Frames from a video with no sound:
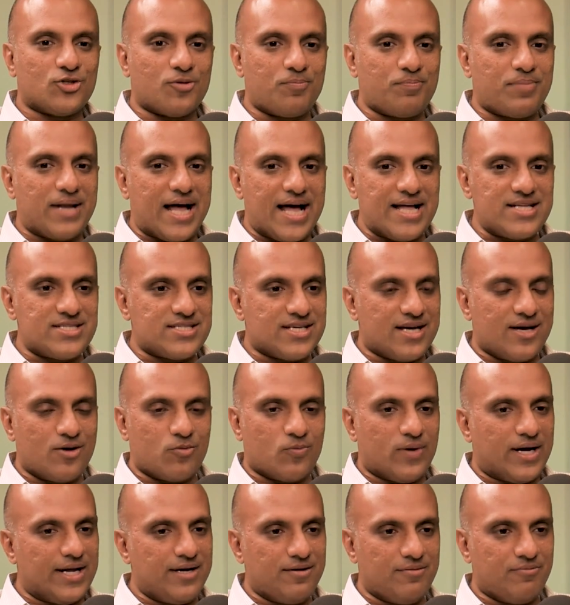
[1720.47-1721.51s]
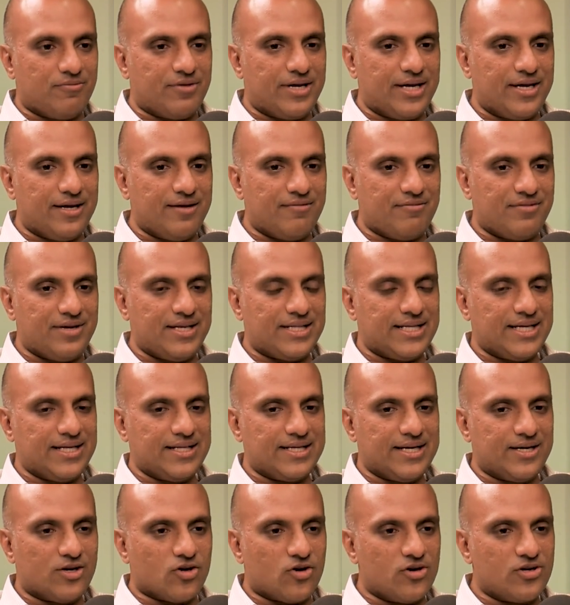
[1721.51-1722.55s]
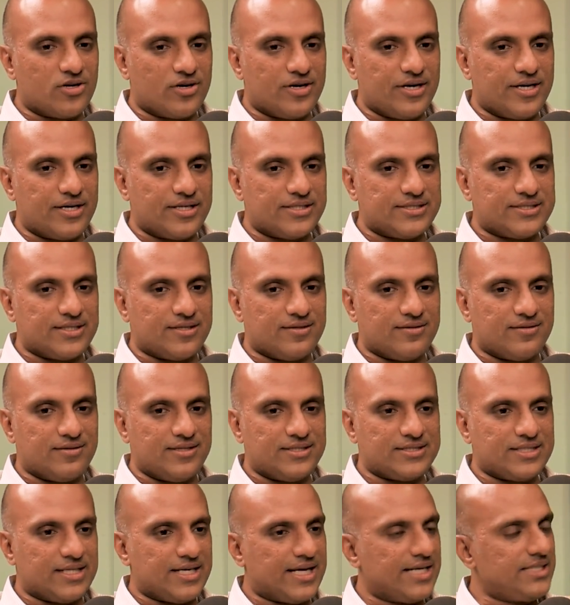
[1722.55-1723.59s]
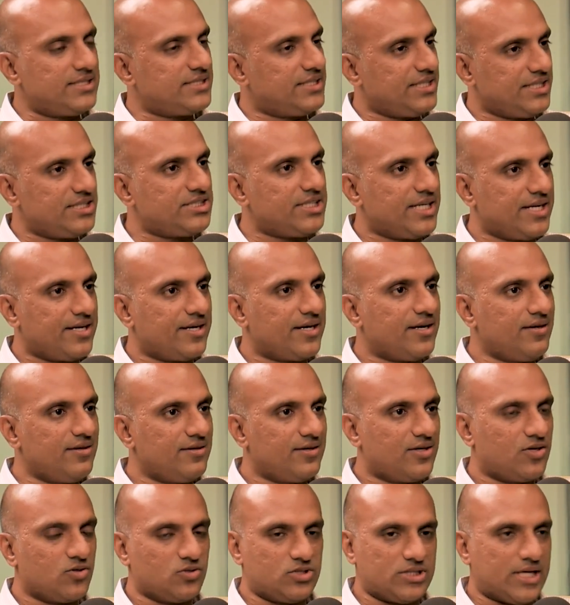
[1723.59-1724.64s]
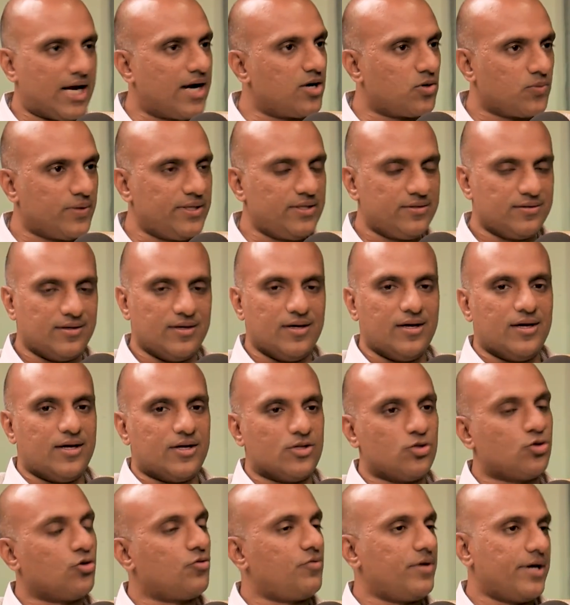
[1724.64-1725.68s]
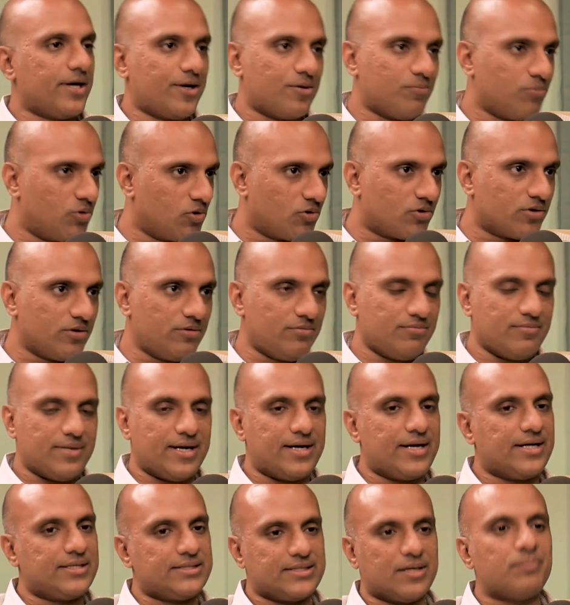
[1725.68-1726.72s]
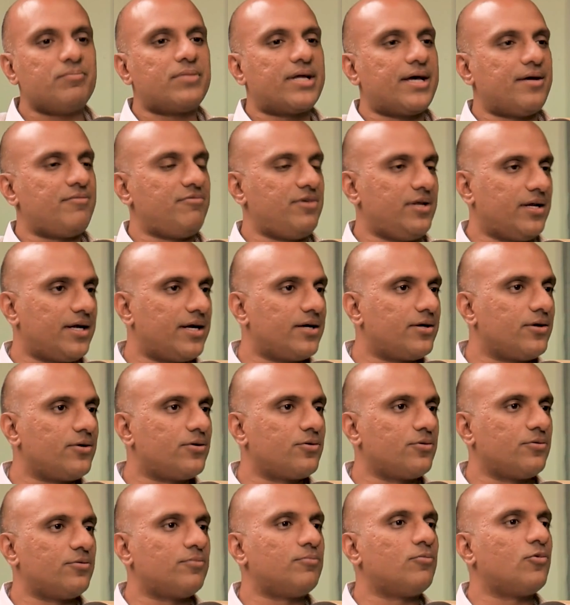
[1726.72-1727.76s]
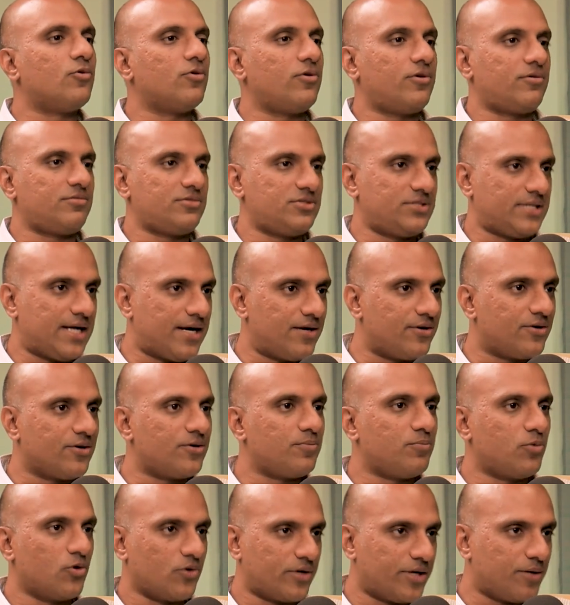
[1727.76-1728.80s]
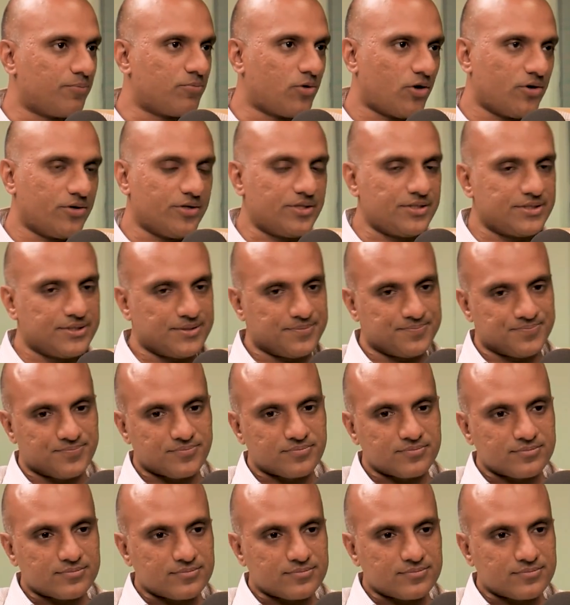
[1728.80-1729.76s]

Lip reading: So plans are, one, we think that alternate is a nice niche area to start with, though we are a broker, and at some time we'll get into more standard broking products